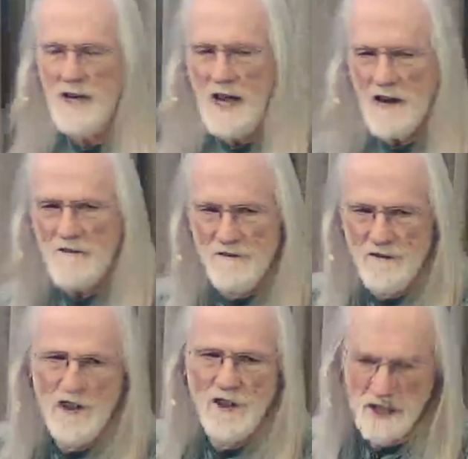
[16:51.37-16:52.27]
a
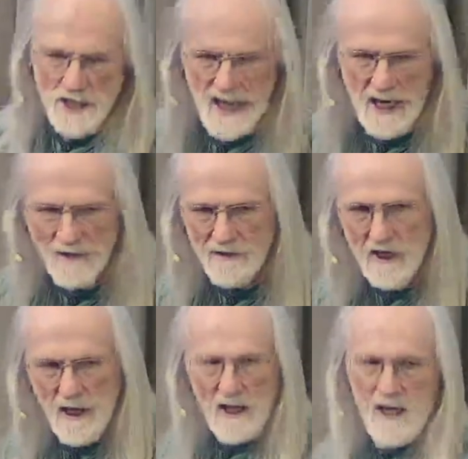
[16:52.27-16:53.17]
full life,
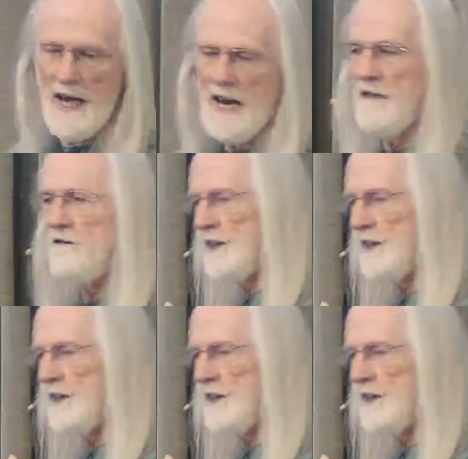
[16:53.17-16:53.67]
a life